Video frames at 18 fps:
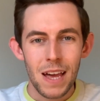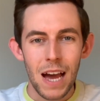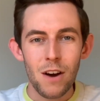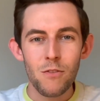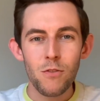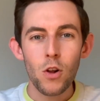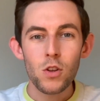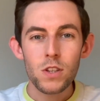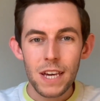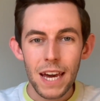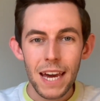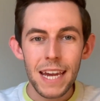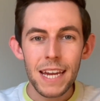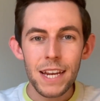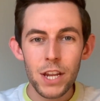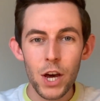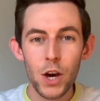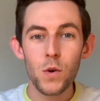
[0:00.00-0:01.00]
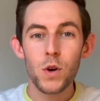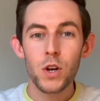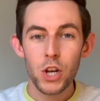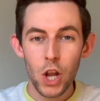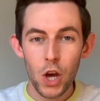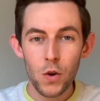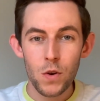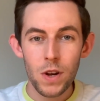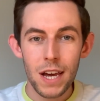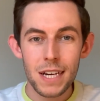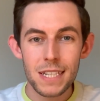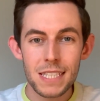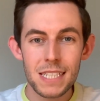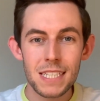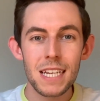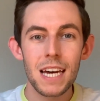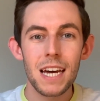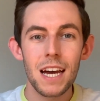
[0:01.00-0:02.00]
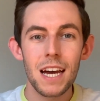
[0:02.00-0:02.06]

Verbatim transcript: A volcano known as